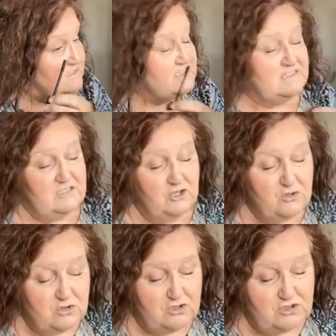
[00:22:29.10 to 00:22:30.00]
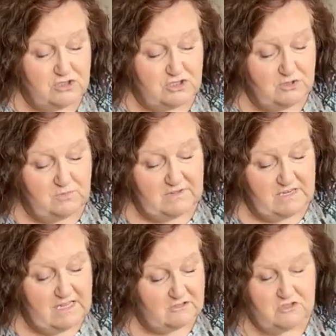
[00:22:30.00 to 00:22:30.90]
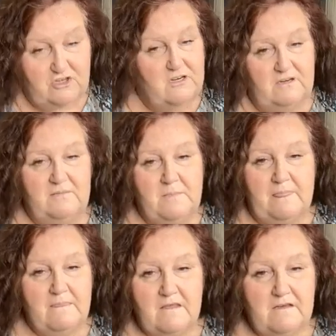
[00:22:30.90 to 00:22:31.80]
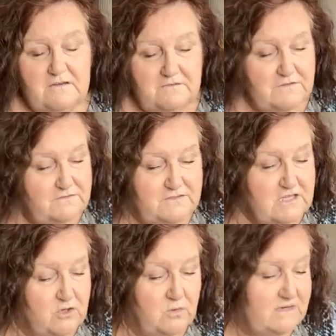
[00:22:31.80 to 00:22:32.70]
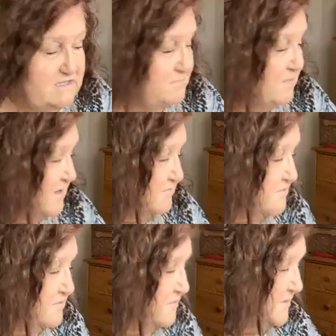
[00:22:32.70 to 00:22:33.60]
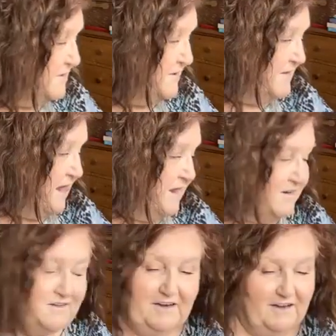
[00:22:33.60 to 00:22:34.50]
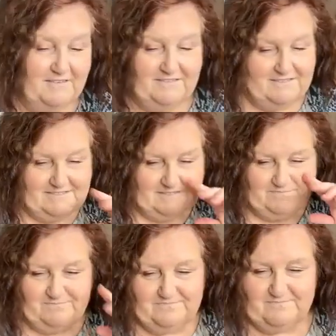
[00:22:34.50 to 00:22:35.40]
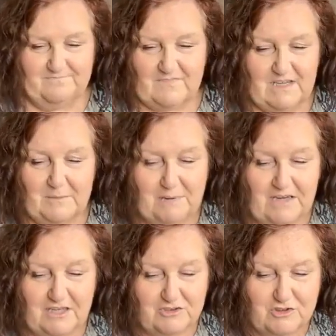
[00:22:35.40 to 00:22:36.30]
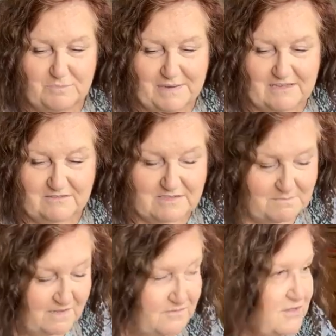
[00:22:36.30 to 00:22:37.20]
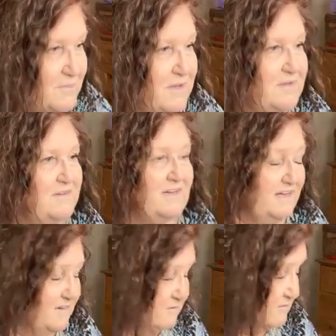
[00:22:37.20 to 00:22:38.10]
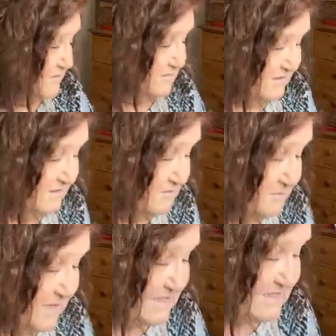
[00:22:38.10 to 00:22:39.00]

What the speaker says: as I said, who can do with an extra 50 quid a month, you know, couple of hundred pound a month. I mean, how